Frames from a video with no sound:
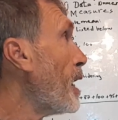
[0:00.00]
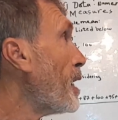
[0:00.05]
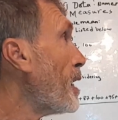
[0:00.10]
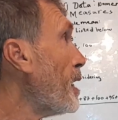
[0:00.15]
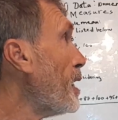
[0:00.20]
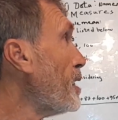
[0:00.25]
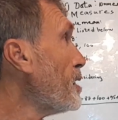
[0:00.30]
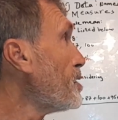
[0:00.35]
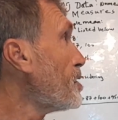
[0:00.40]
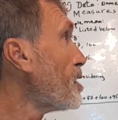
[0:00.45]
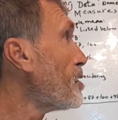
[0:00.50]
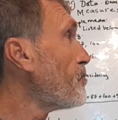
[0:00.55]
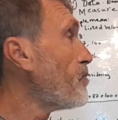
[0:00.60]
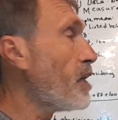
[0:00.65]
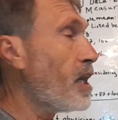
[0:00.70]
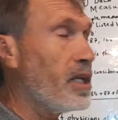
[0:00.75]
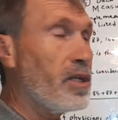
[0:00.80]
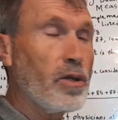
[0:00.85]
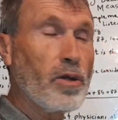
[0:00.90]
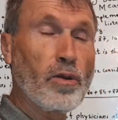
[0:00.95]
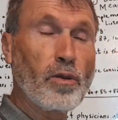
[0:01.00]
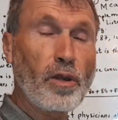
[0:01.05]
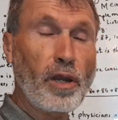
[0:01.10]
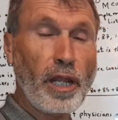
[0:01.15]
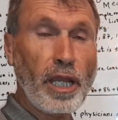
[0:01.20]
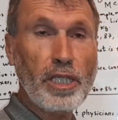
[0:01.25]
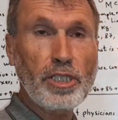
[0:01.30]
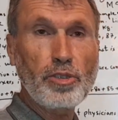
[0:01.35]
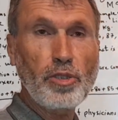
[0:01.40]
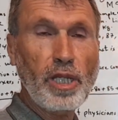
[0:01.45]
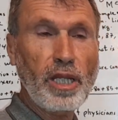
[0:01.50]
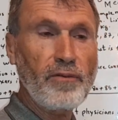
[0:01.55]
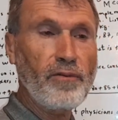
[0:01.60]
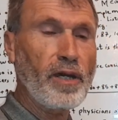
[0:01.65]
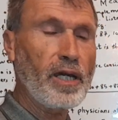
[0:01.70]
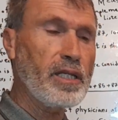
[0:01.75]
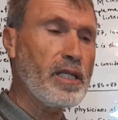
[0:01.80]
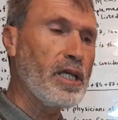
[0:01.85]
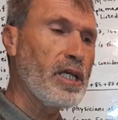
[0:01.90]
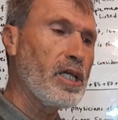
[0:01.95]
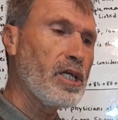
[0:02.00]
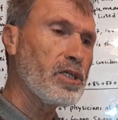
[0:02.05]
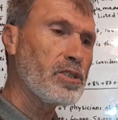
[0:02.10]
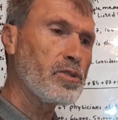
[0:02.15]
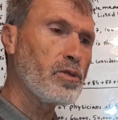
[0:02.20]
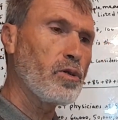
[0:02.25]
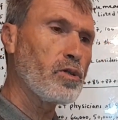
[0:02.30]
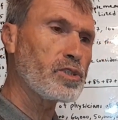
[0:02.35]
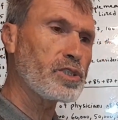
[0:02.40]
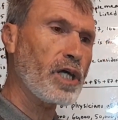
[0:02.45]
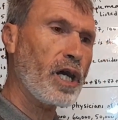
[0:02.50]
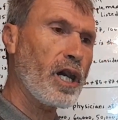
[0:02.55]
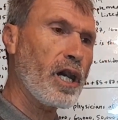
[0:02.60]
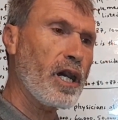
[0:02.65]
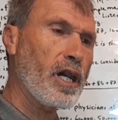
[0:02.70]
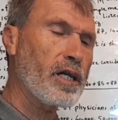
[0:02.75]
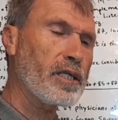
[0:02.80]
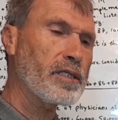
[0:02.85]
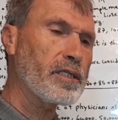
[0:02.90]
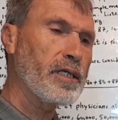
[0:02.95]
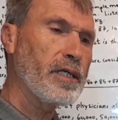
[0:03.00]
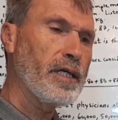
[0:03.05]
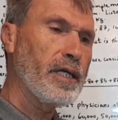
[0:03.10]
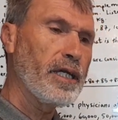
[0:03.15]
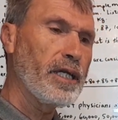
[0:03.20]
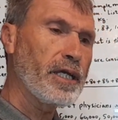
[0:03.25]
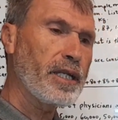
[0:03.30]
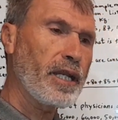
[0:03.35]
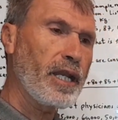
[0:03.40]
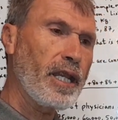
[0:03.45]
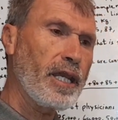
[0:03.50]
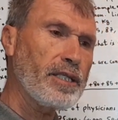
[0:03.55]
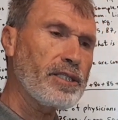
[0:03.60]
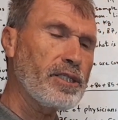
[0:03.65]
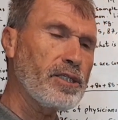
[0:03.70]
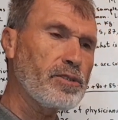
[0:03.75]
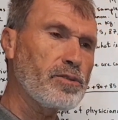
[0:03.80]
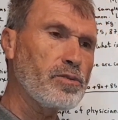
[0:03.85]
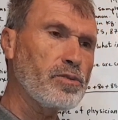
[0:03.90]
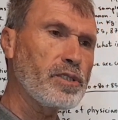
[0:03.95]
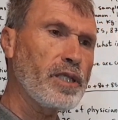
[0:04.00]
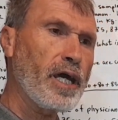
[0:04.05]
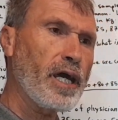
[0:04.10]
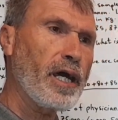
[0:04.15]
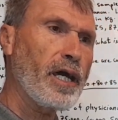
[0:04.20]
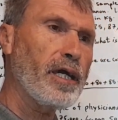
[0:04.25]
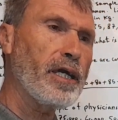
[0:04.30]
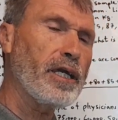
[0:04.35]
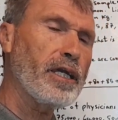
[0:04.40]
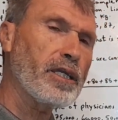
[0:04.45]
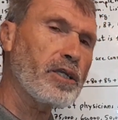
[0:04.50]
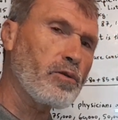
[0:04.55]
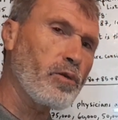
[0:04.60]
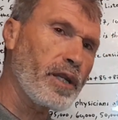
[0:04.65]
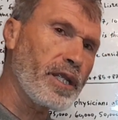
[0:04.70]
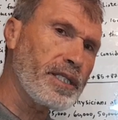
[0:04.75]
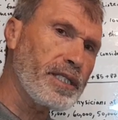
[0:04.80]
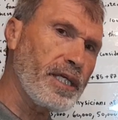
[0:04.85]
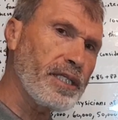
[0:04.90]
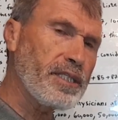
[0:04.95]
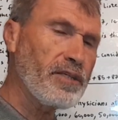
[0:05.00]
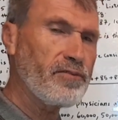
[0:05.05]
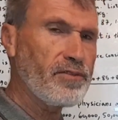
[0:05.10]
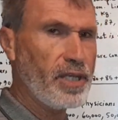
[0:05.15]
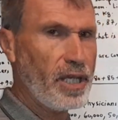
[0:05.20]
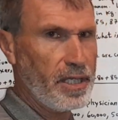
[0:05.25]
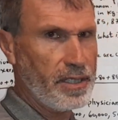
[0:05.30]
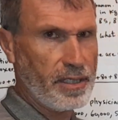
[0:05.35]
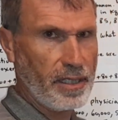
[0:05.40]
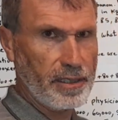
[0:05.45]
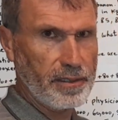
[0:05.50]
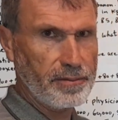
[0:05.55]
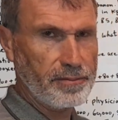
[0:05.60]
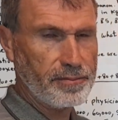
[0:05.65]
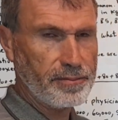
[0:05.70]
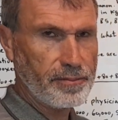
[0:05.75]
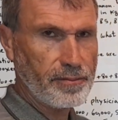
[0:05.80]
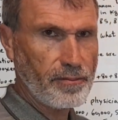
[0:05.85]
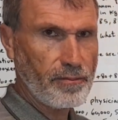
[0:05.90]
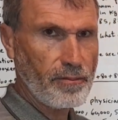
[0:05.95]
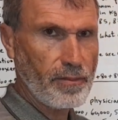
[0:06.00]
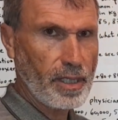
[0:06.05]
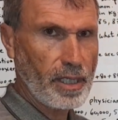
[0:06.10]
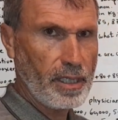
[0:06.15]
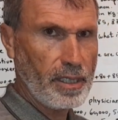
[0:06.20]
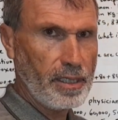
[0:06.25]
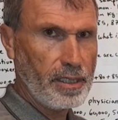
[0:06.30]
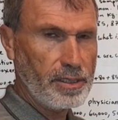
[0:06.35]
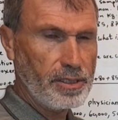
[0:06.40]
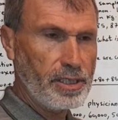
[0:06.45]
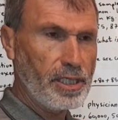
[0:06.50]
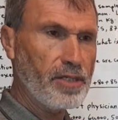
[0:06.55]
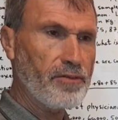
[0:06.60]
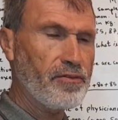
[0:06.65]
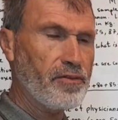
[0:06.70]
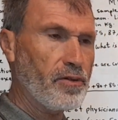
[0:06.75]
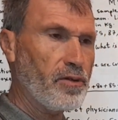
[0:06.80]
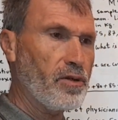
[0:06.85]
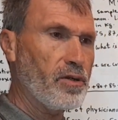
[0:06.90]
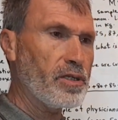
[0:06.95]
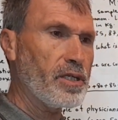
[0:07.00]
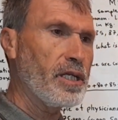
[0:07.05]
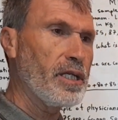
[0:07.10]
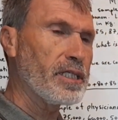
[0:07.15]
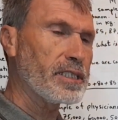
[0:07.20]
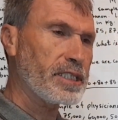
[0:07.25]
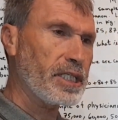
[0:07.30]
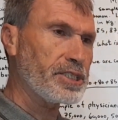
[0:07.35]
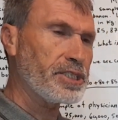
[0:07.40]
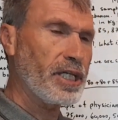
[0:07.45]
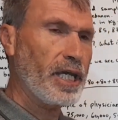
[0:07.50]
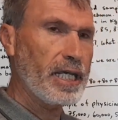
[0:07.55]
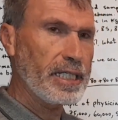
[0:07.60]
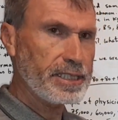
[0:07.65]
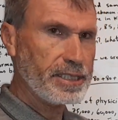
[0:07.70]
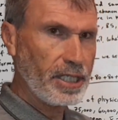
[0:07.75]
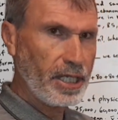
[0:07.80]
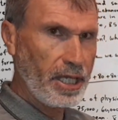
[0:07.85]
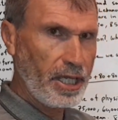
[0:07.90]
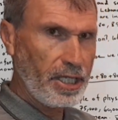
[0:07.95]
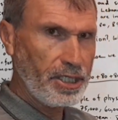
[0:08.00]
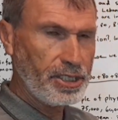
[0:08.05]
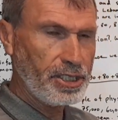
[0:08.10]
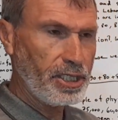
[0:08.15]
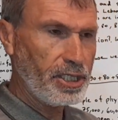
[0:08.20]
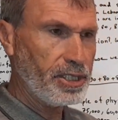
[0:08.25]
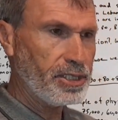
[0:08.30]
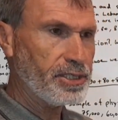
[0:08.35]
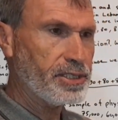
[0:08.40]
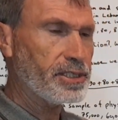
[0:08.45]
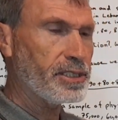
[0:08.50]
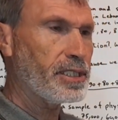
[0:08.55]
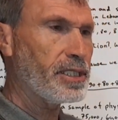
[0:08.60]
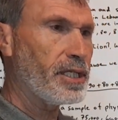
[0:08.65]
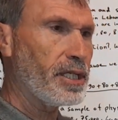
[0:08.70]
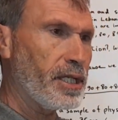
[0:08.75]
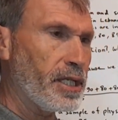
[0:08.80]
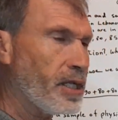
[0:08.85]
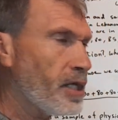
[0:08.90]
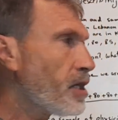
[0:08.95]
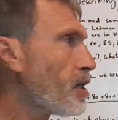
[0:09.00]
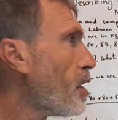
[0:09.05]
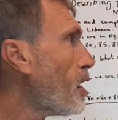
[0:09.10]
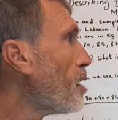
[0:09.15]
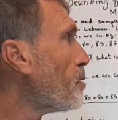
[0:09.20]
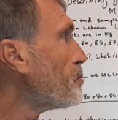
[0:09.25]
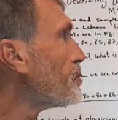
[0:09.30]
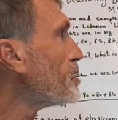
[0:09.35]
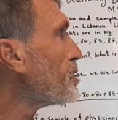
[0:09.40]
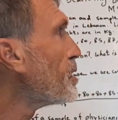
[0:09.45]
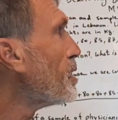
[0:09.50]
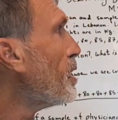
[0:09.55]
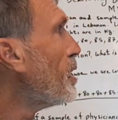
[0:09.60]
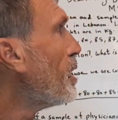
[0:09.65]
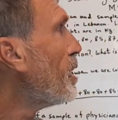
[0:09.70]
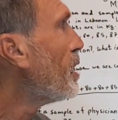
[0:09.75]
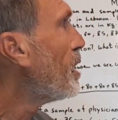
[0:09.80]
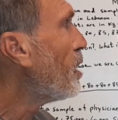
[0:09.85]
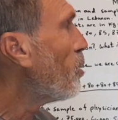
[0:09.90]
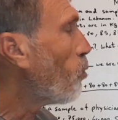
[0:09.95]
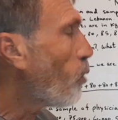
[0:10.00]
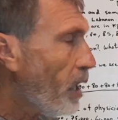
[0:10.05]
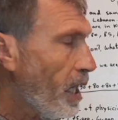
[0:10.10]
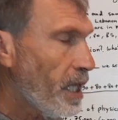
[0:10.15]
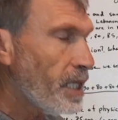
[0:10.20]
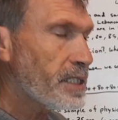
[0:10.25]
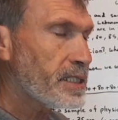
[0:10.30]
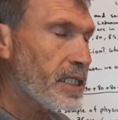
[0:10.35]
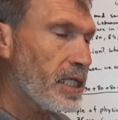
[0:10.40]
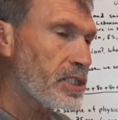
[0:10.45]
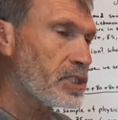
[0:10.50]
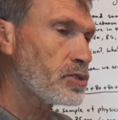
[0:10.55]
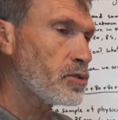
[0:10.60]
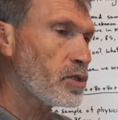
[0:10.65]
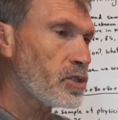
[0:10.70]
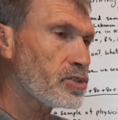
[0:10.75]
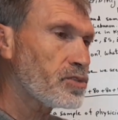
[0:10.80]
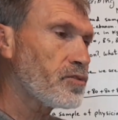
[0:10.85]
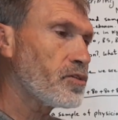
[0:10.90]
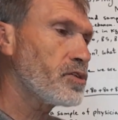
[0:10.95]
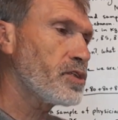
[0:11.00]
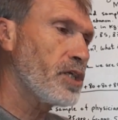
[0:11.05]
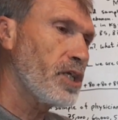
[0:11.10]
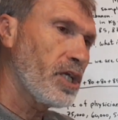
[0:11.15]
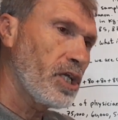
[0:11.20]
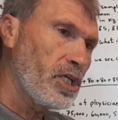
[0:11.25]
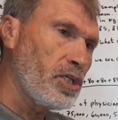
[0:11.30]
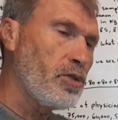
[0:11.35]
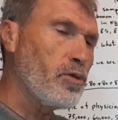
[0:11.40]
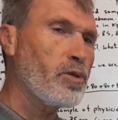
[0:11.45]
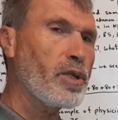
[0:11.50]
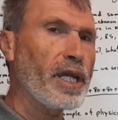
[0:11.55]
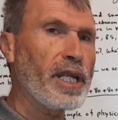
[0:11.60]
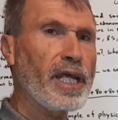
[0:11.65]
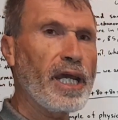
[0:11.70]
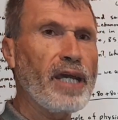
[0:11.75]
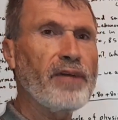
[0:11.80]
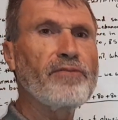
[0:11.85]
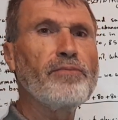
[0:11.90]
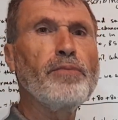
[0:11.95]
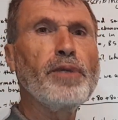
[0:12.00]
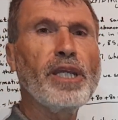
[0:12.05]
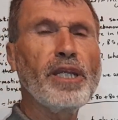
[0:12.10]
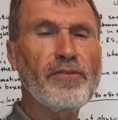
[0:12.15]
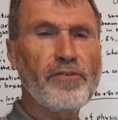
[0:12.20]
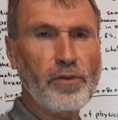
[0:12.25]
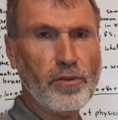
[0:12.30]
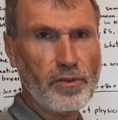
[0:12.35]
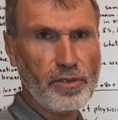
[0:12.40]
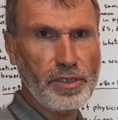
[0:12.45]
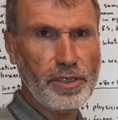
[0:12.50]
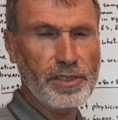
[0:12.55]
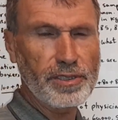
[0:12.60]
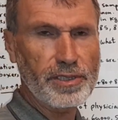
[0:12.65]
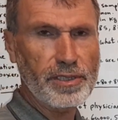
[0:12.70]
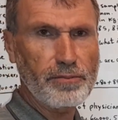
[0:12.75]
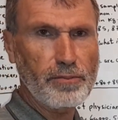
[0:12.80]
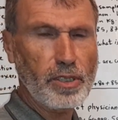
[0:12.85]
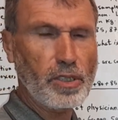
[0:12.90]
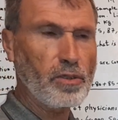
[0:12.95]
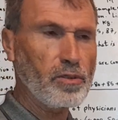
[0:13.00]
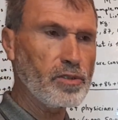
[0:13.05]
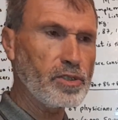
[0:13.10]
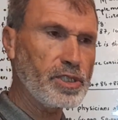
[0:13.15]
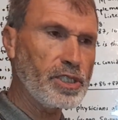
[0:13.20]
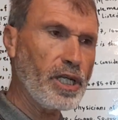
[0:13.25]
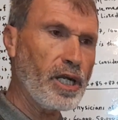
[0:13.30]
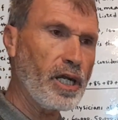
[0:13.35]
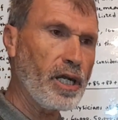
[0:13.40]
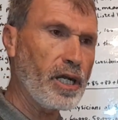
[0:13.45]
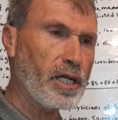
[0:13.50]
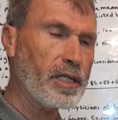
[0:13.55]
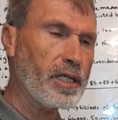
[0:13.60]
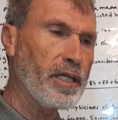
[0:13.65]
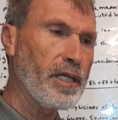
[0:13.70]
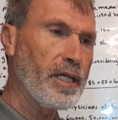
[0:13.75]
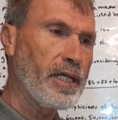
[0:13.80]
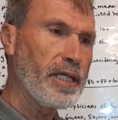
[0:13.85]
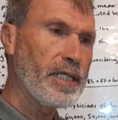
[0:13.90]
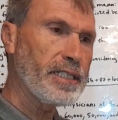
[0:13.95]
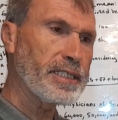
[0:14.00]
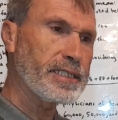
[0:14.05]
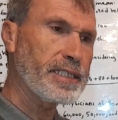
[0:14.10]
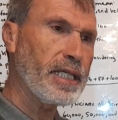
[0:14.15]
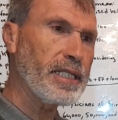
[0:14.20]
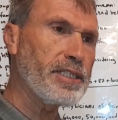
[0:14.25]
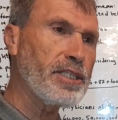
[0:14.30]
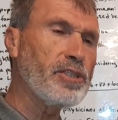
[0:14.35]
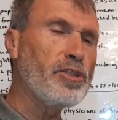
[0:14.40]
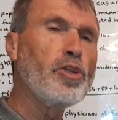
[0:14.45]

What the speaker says: interval or ratio level, those are related to the quantitative data. Therefore, such as ages, incomes, weights, and so on and so forth, you can have mean for these because they are stated